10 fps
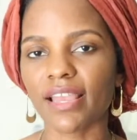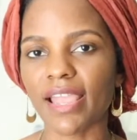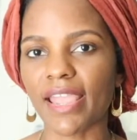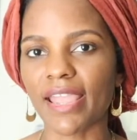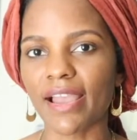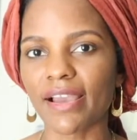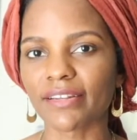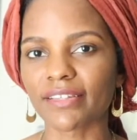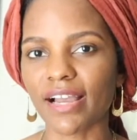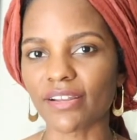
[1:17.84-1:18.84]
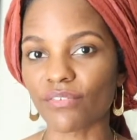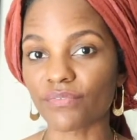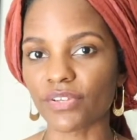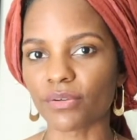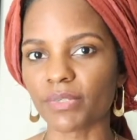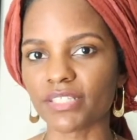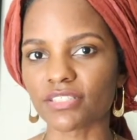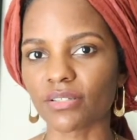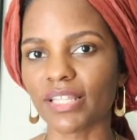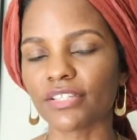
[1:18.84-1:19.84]
and kind of film it
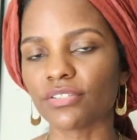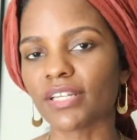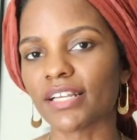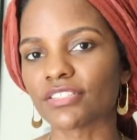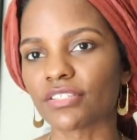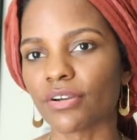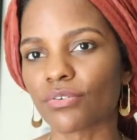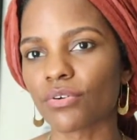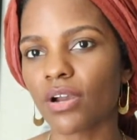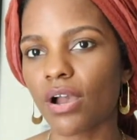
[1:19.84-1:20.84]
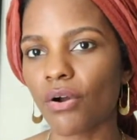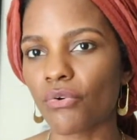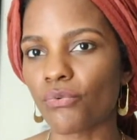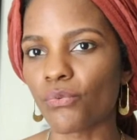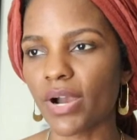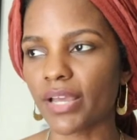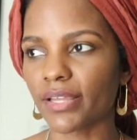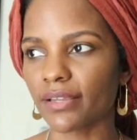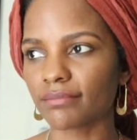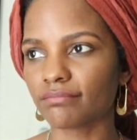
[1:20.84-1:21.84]
so that you guys know what
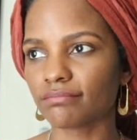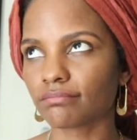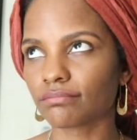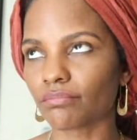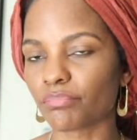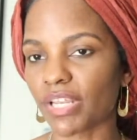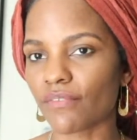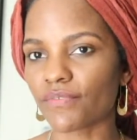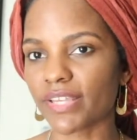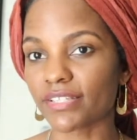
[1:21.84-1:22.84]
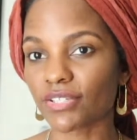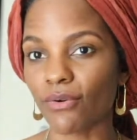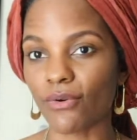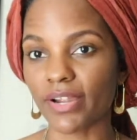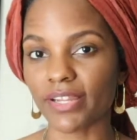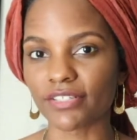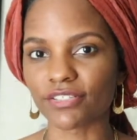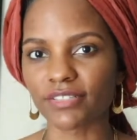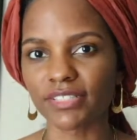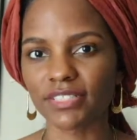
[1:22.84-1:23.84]
benefits or
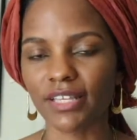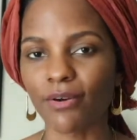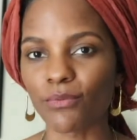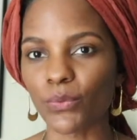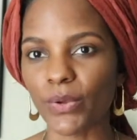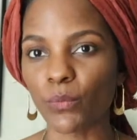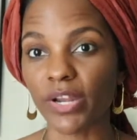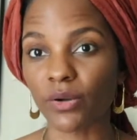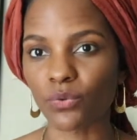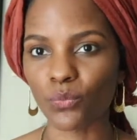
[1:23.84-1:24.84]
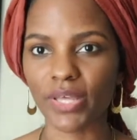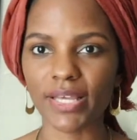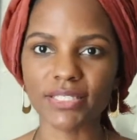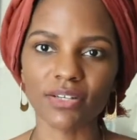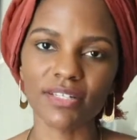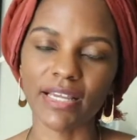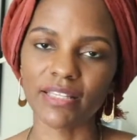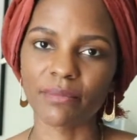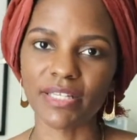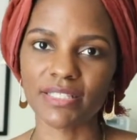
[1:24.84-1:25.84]
hindrance of wearing wigs on a daily
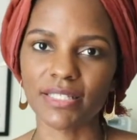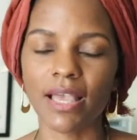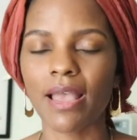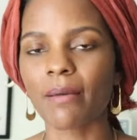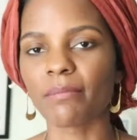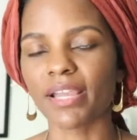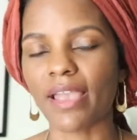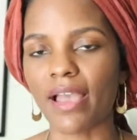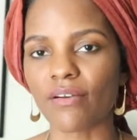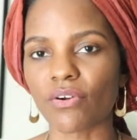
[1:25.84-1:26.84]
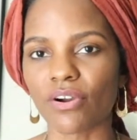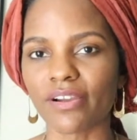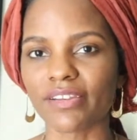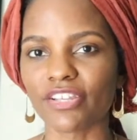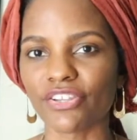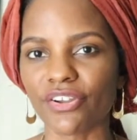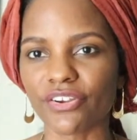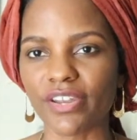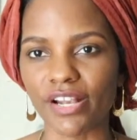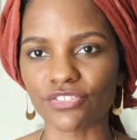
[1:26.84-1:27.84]
basis might have on your
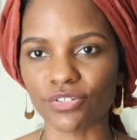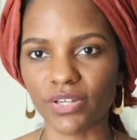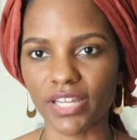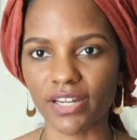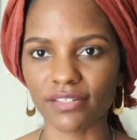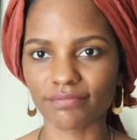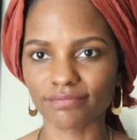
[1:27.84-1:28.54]
natural hair.